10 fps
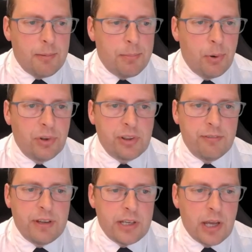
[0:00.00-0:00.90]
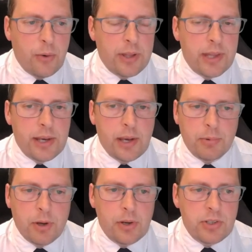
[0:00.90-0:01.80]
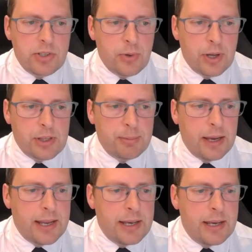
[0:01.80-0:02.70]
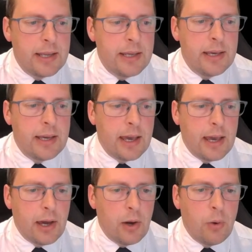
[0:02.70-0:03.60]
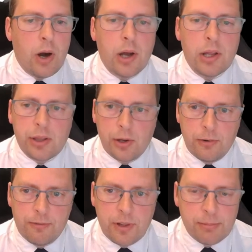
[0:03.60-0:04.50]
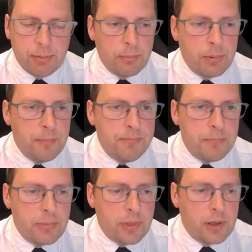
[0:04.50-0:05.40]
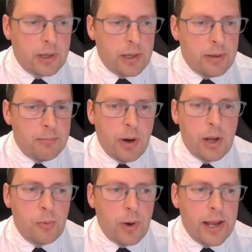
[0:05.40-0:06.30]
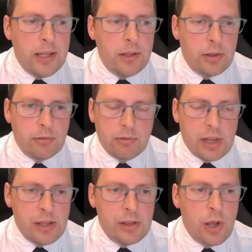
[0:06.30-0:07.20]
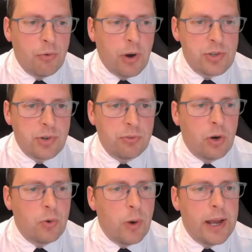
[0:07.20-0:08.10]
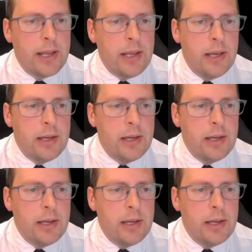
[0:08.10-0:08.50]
Pause the video, and then I'm going to explain how I solve this problem in my way. There is no right or wrong way.